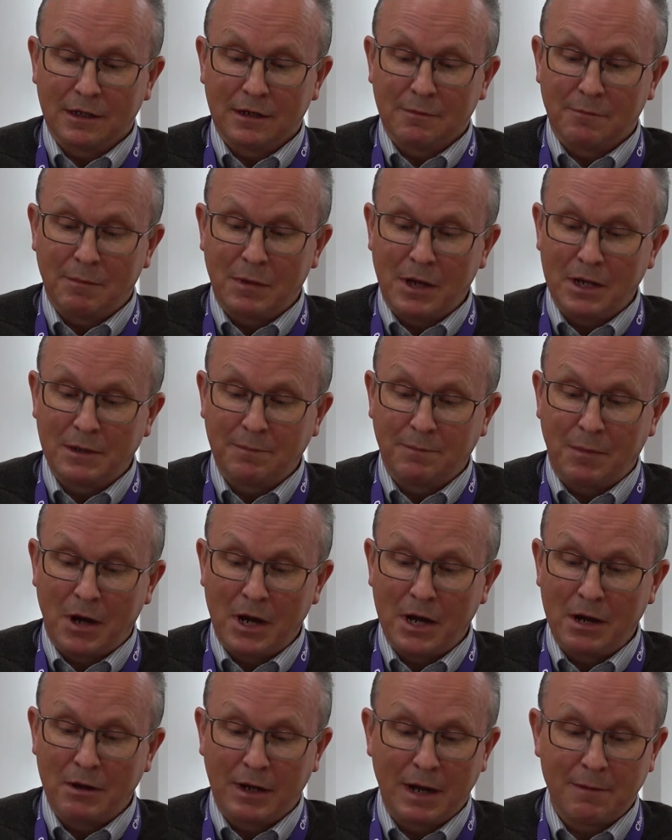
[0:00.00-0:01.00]
blood
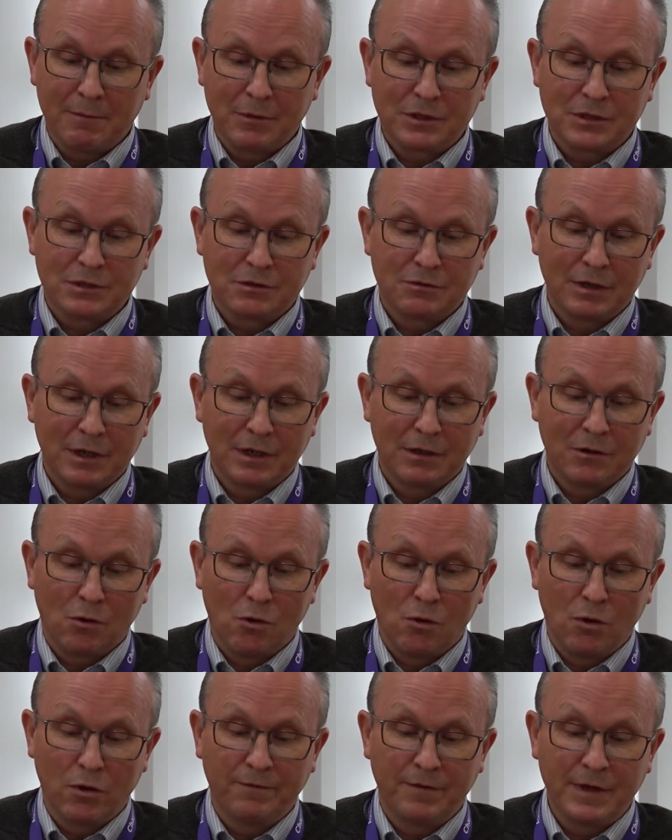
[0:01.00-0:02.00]
biochemistry,
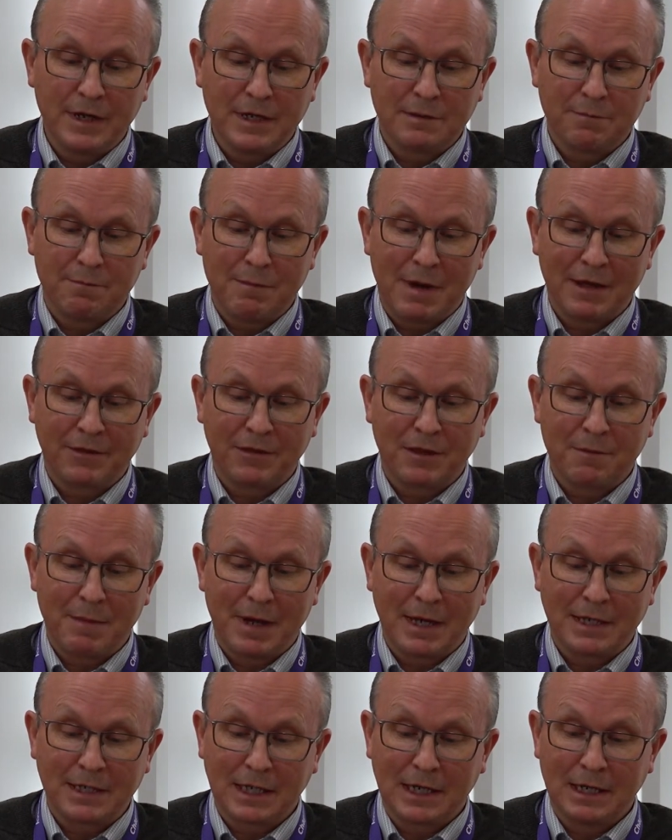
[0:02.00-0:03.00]
all of it
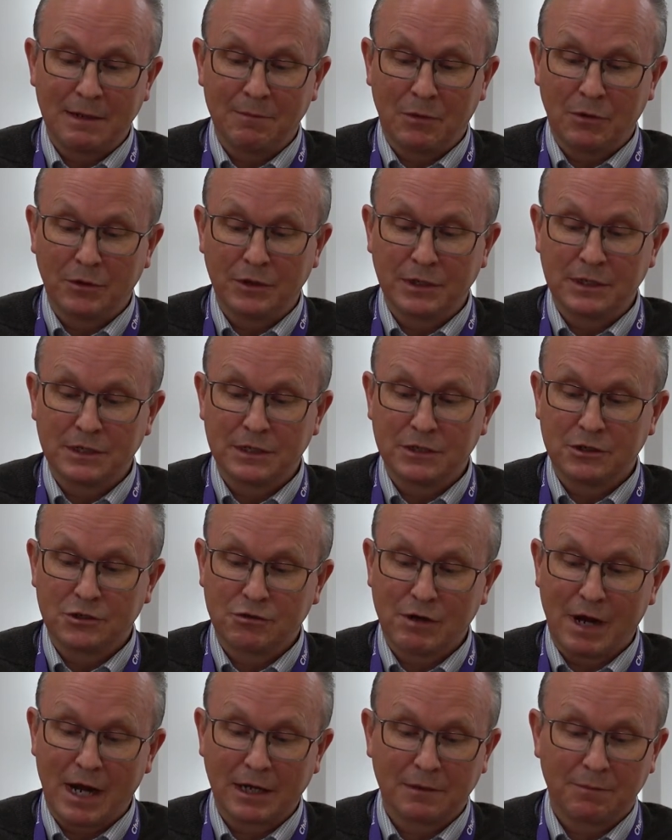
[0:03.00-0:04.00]
mathematically monitored,
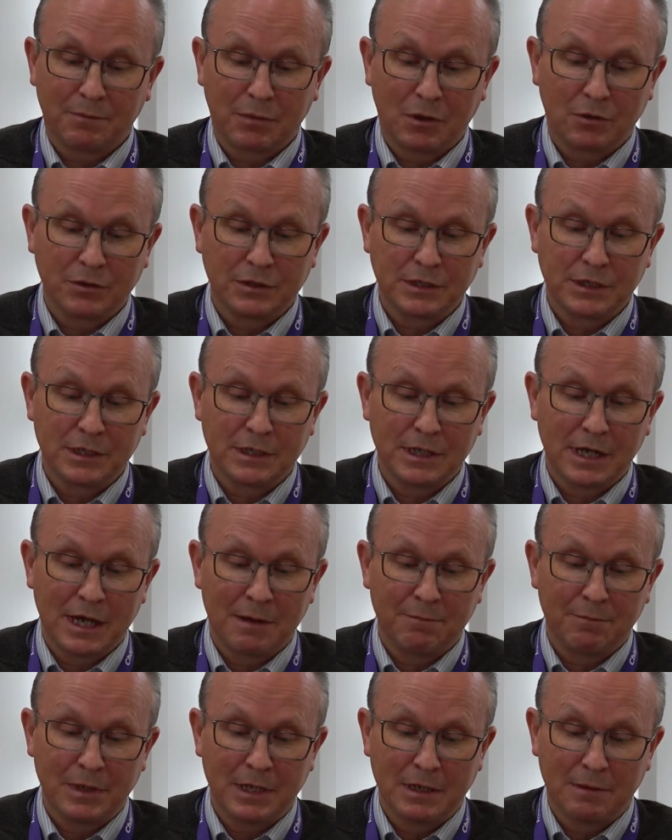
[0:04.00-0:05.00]
tracked, plotted
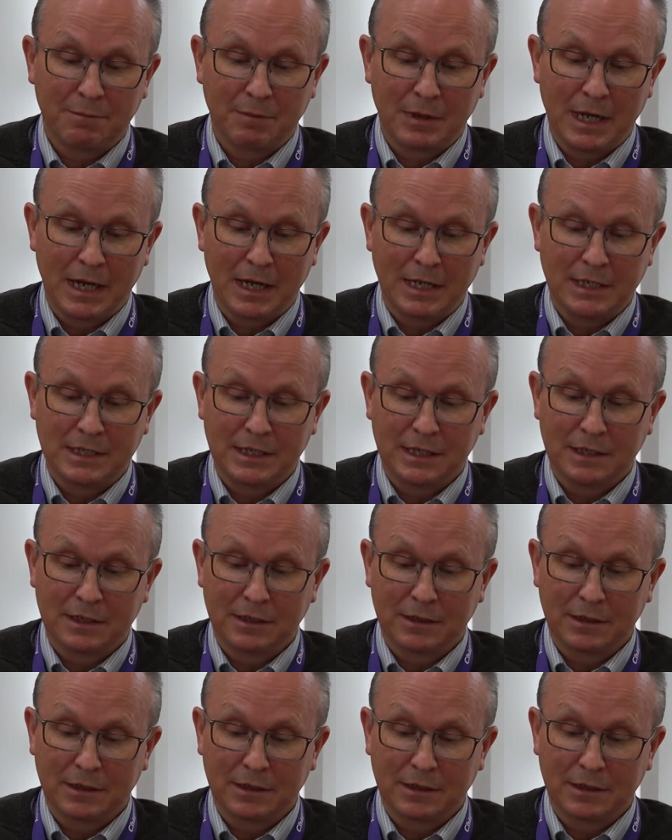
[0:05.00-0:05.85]
and manipulated.